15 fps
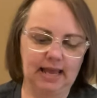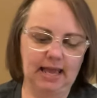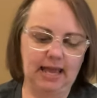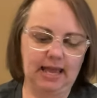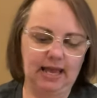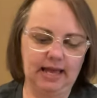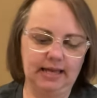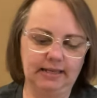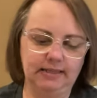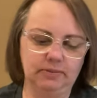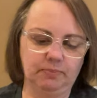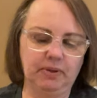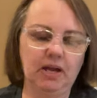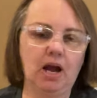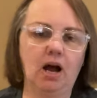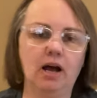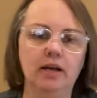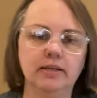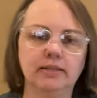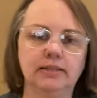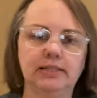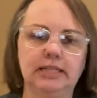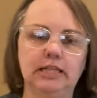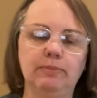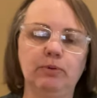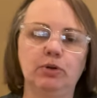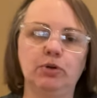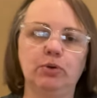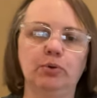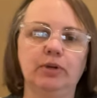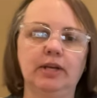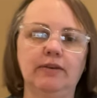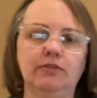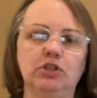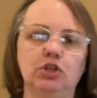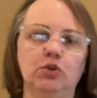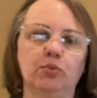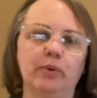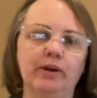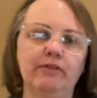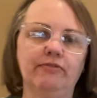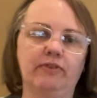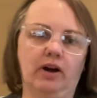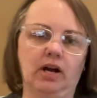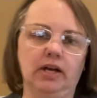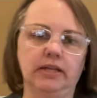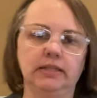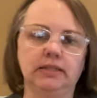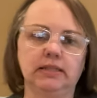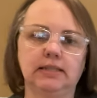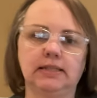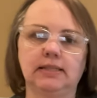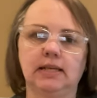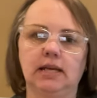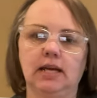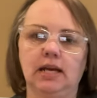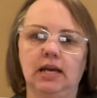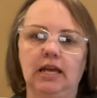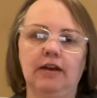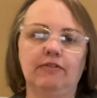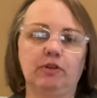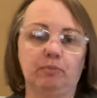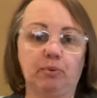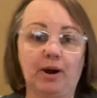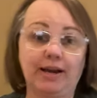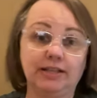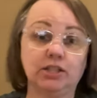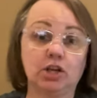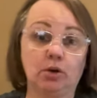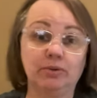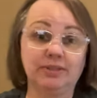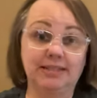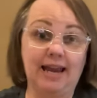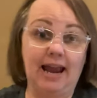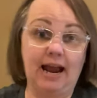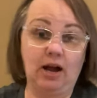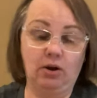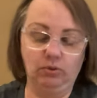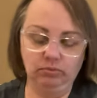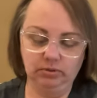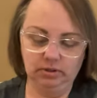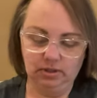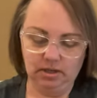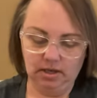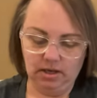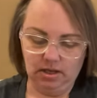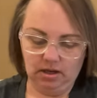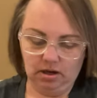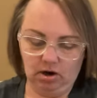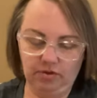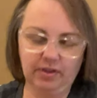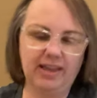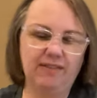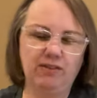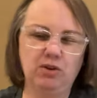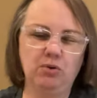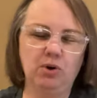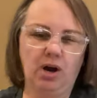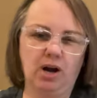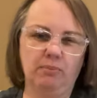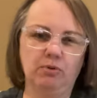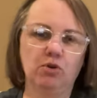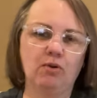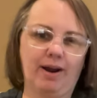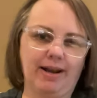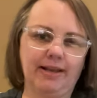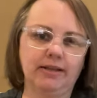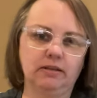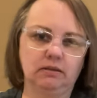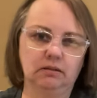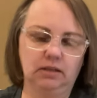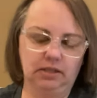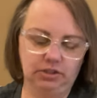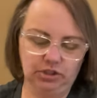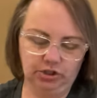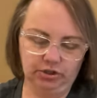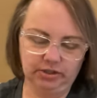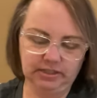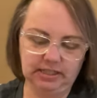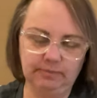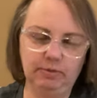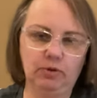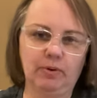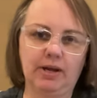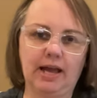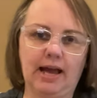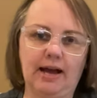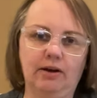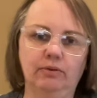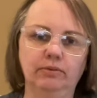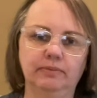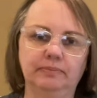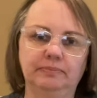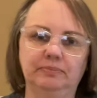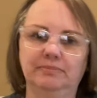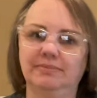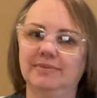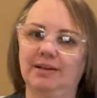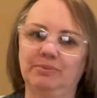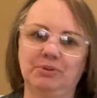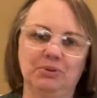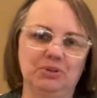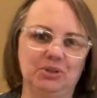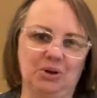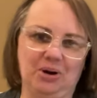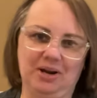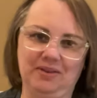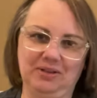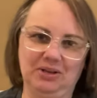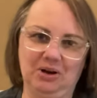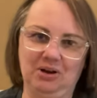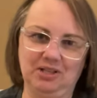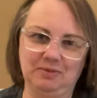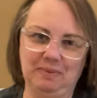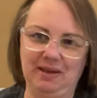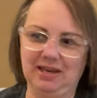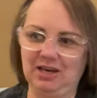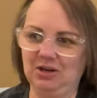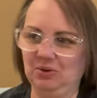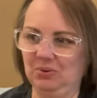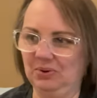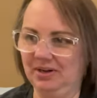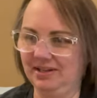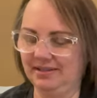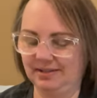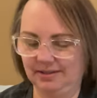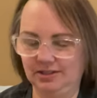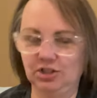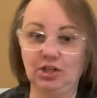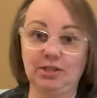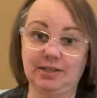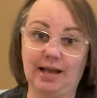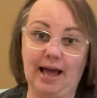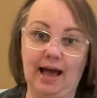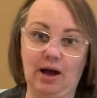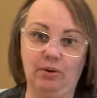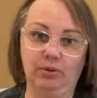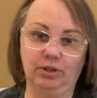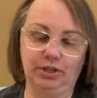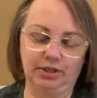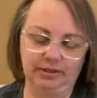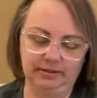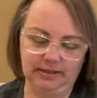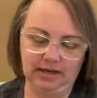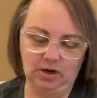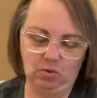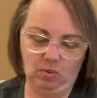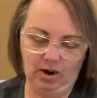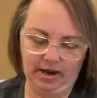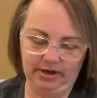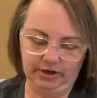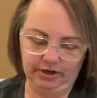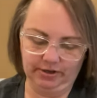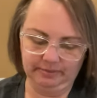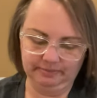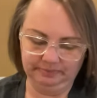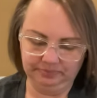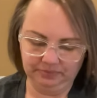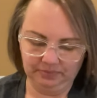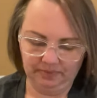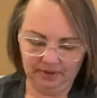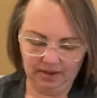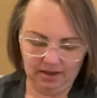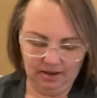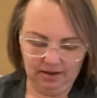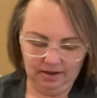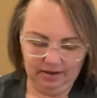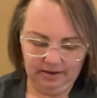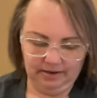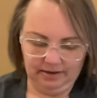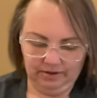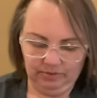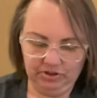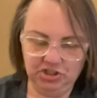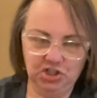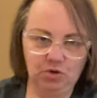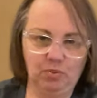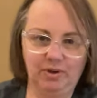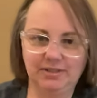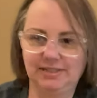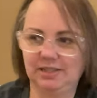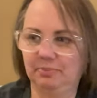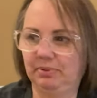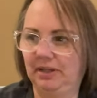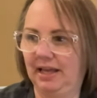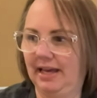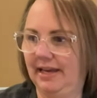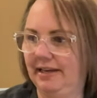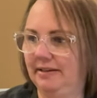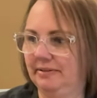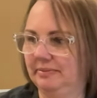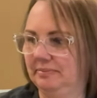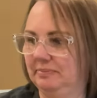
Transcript: and because Temu gives you refunds, if the price goes down, or they give you um, credit into your Temu account. I'm so sorry, the dog's making noise. She's a howler and a whiner, and she wants to play.